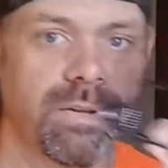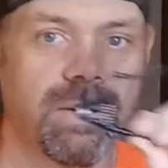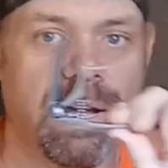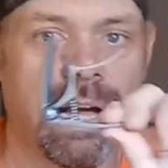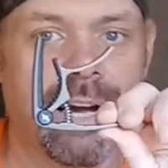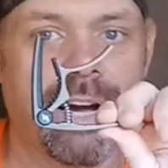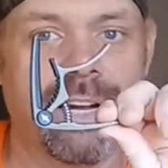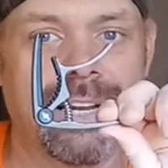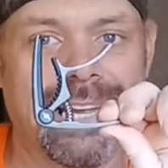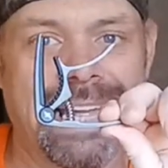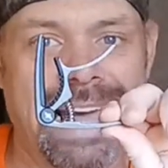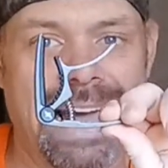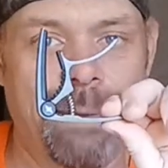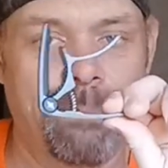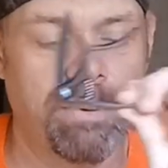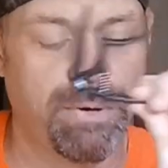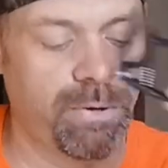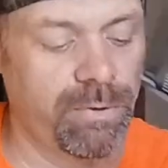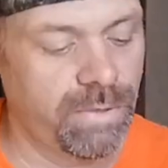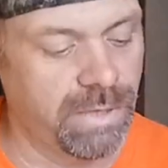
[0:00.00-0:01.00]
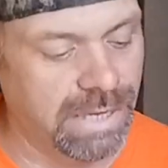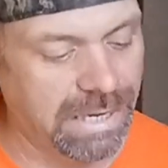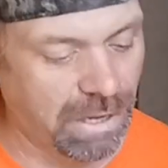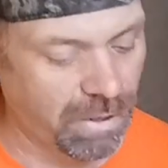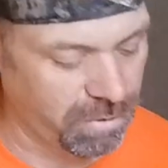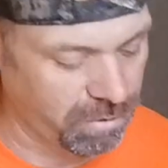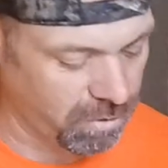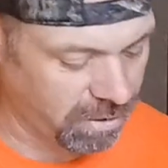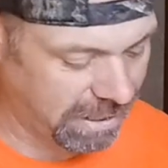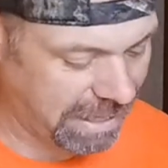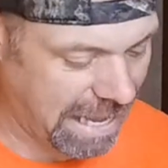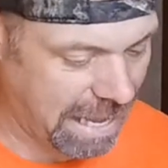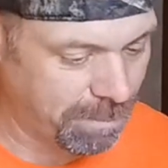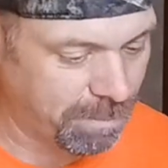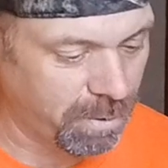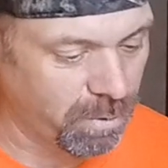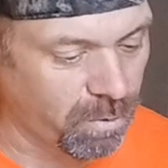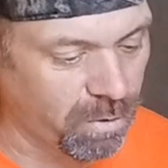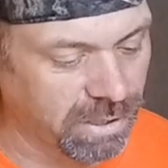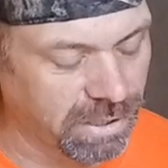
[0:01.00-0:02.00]
I got a capo, and I'll throw a
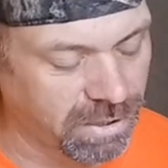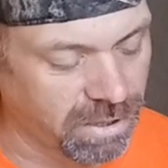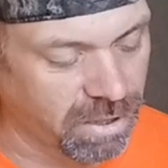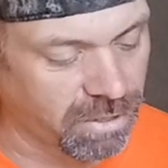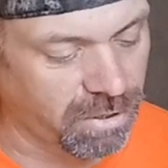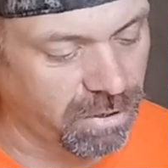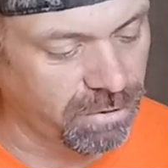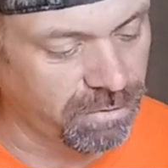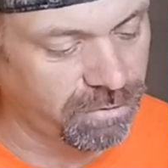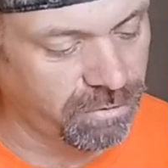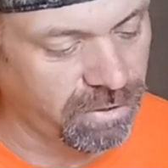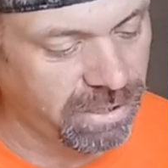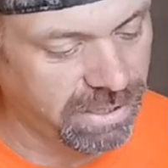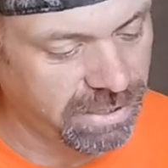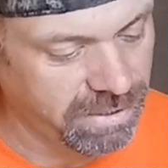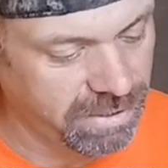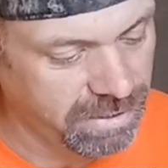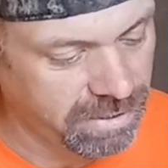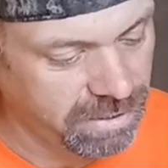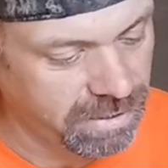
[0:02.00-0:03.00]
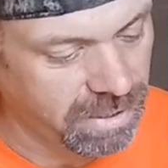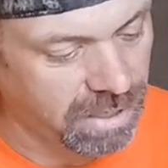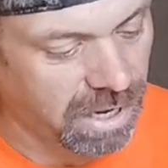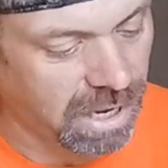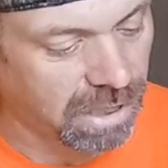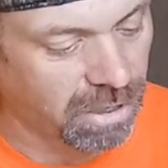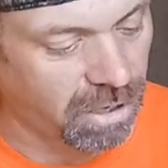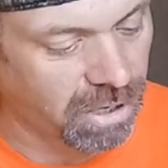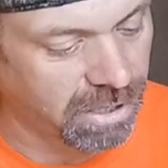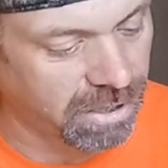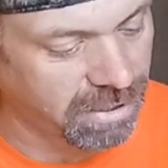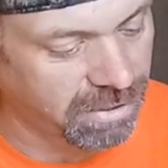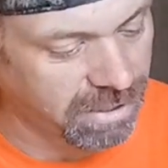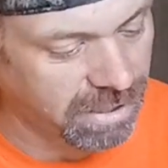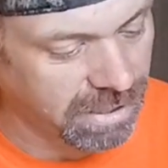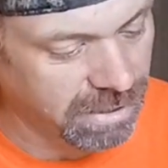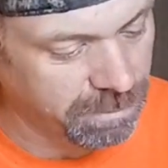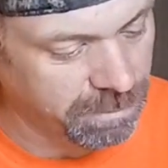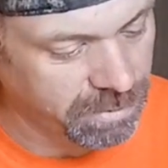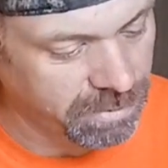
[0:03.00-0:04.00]
capo on at the third fret a lot of the
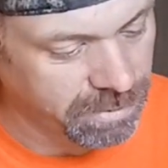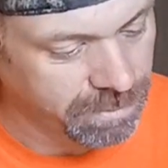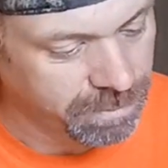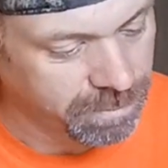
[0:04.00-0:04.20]
times.